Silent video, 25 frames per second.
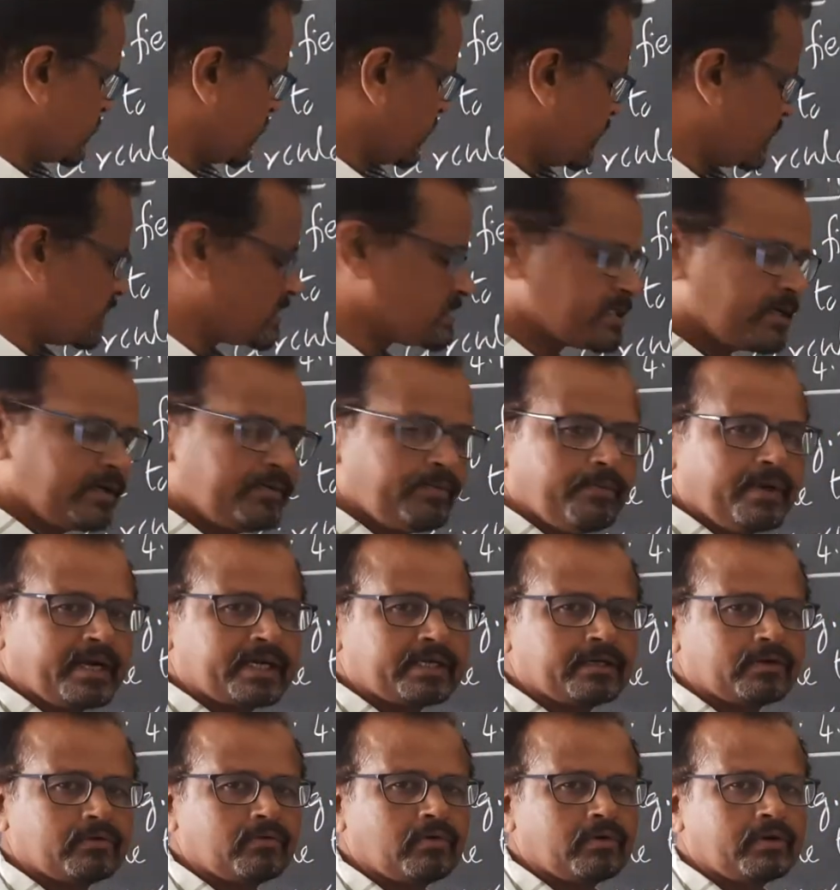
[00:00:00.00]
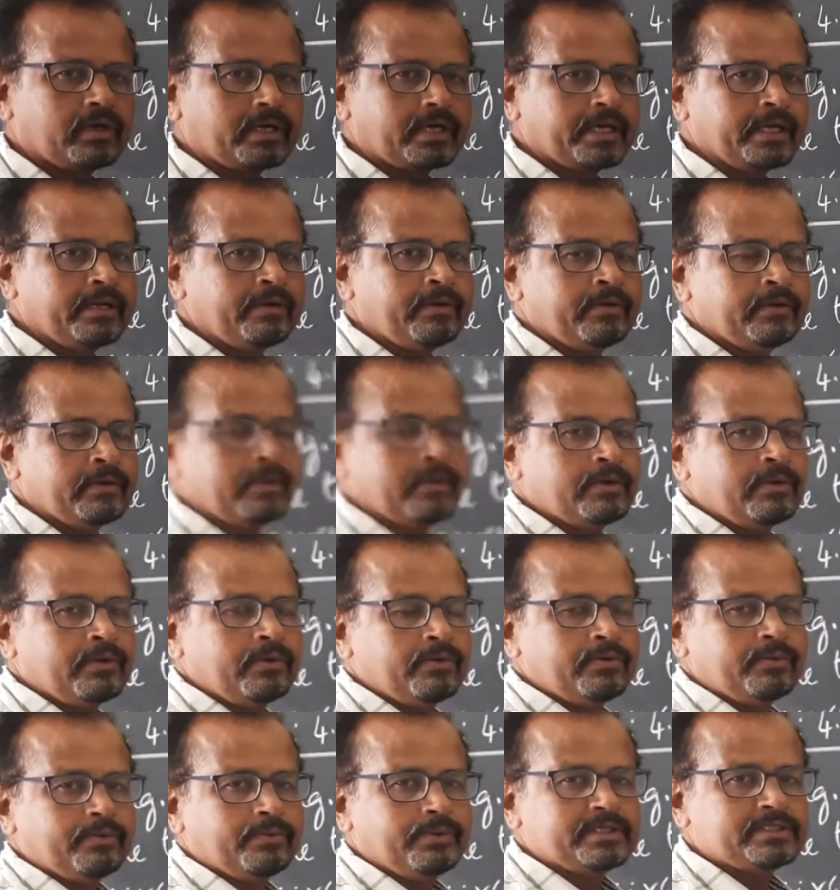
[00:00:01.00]
It is a vector quantity
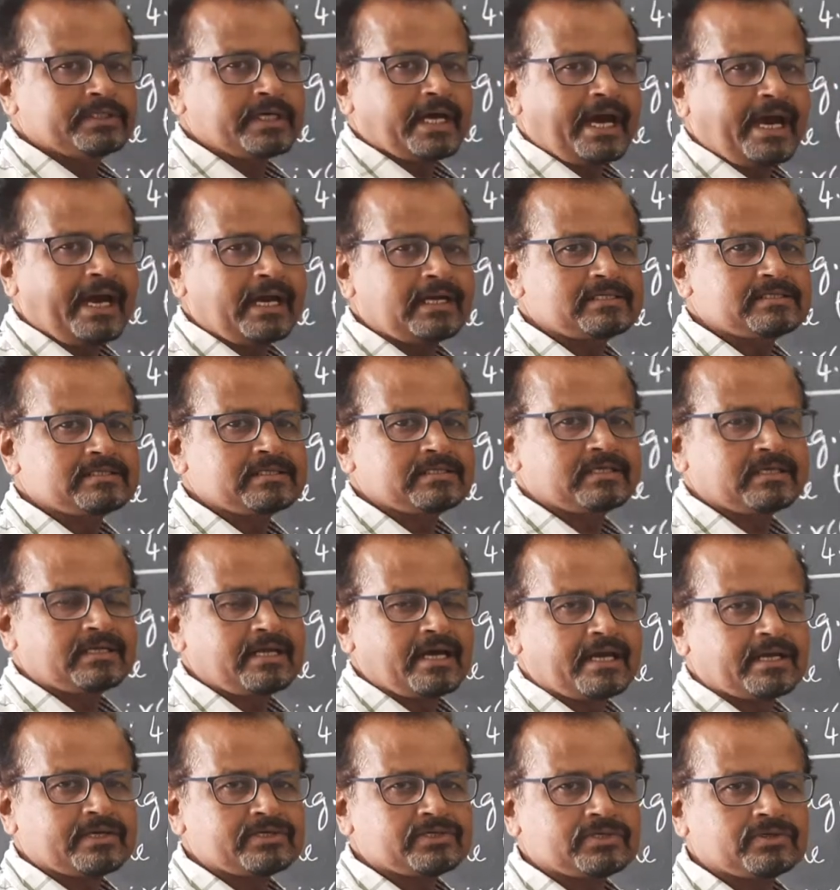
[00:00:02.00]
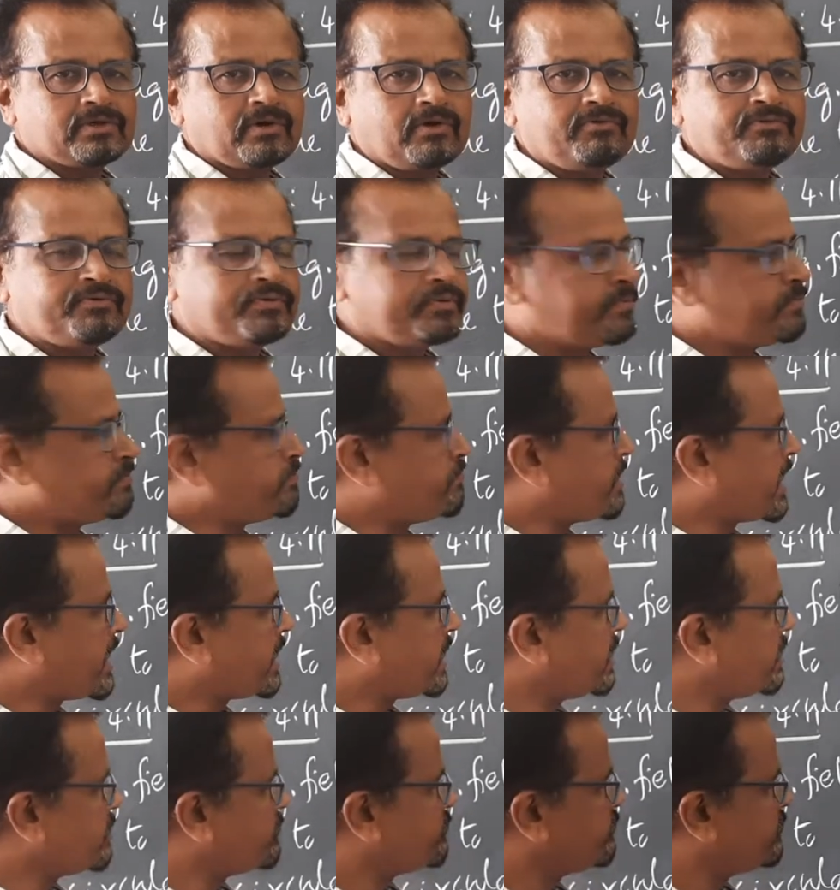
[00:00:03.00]
which acts in the direction of
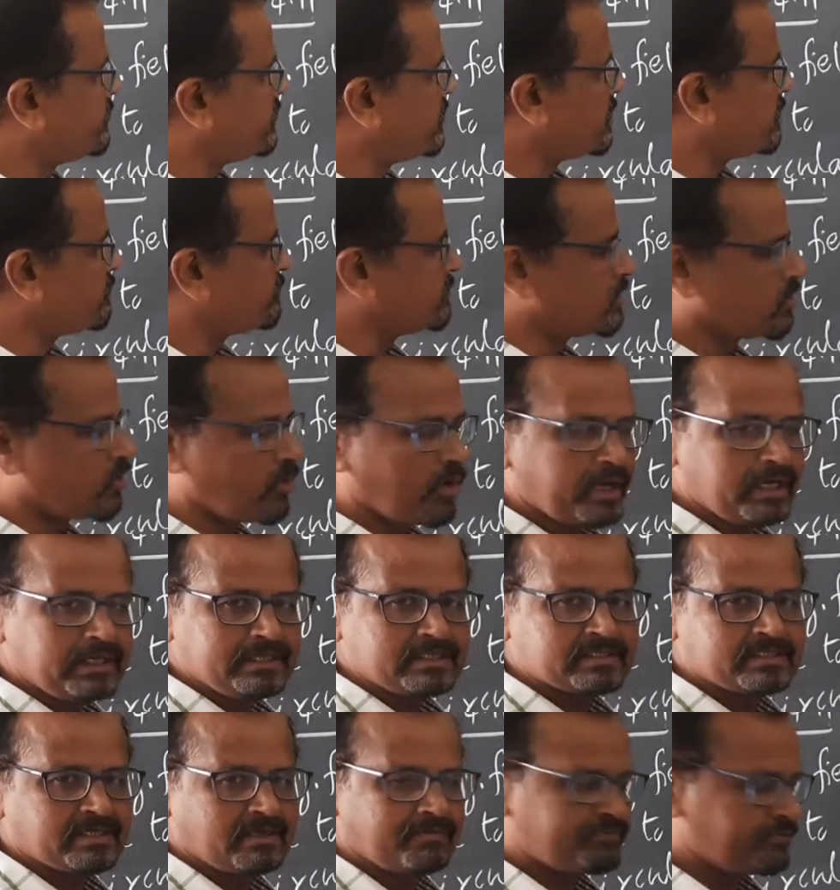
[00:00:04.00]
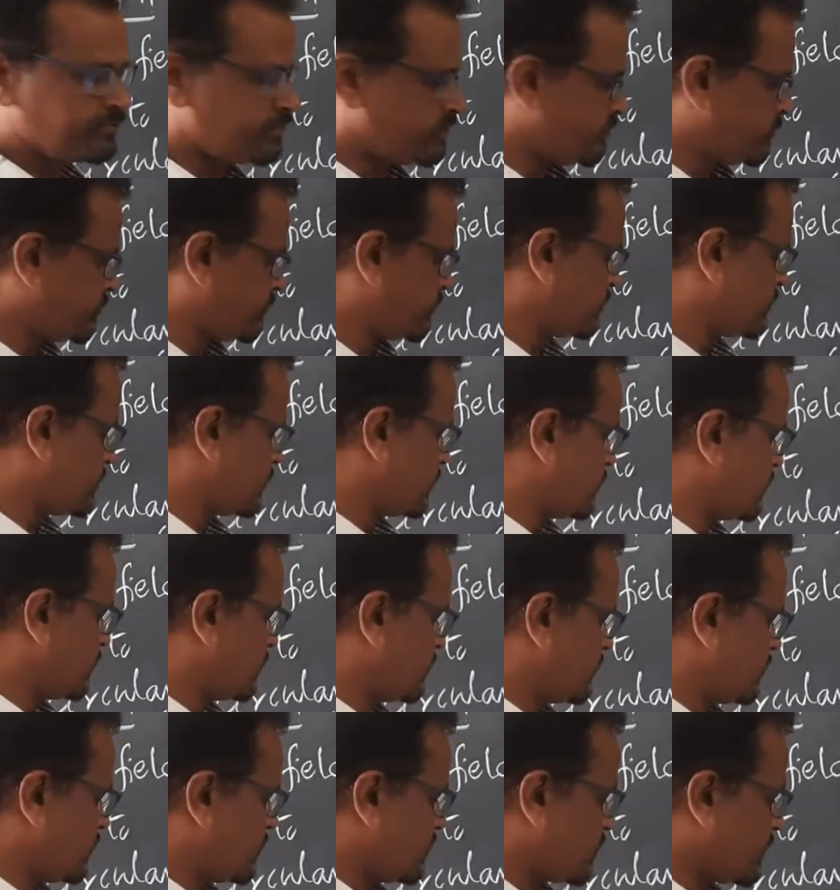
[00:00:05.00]
magnetic field of the coil itself,
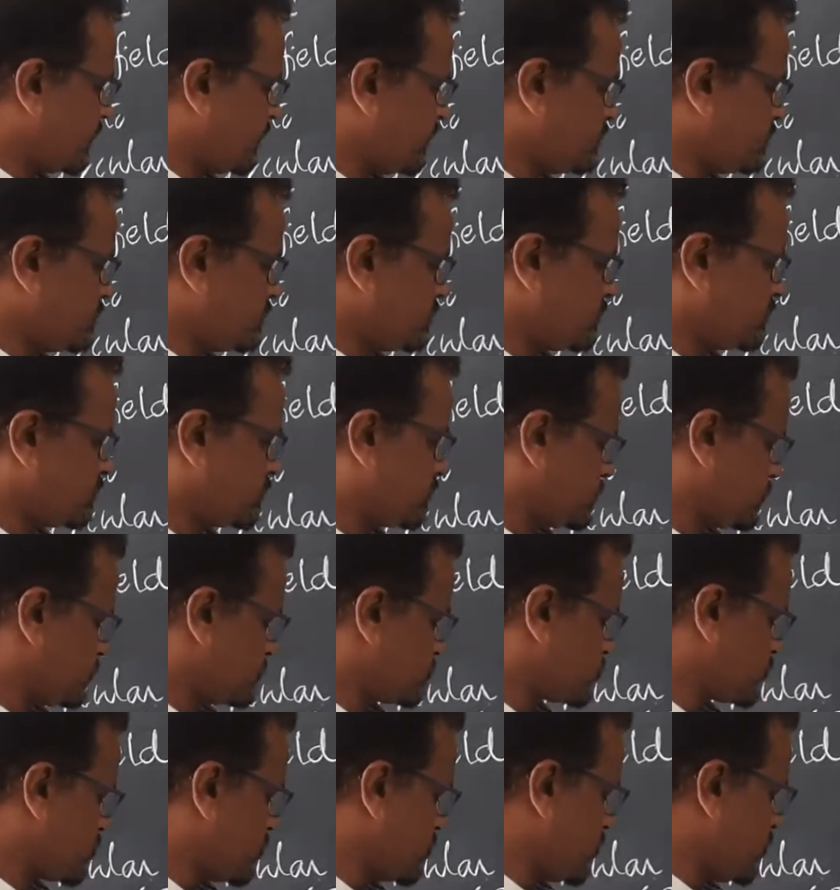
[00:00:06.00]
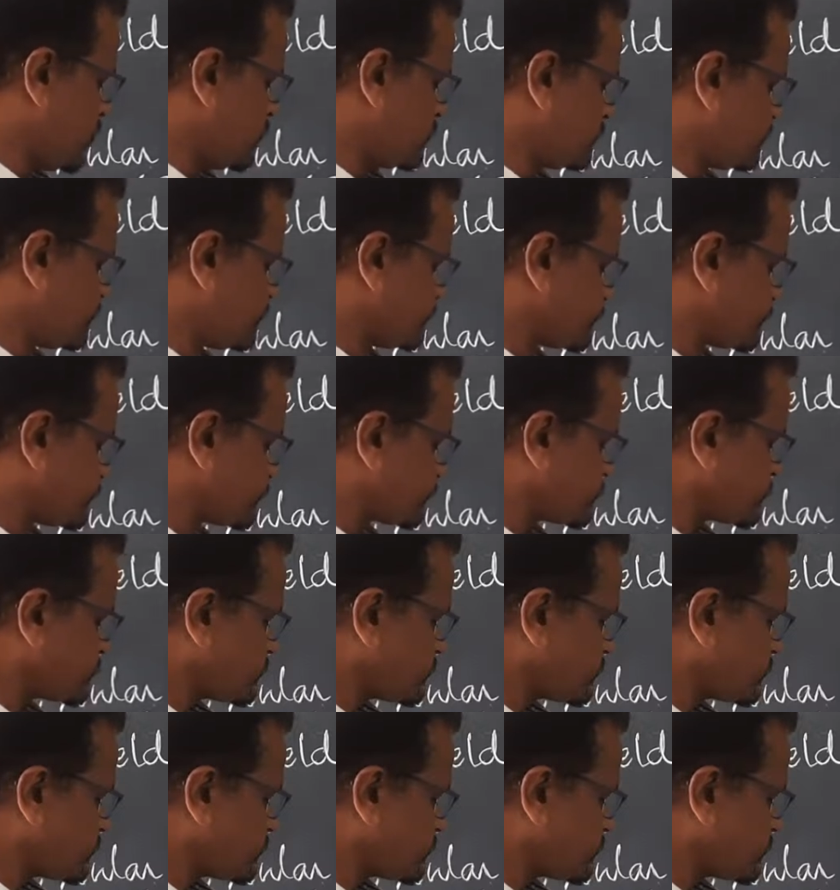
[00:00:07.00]
right. So,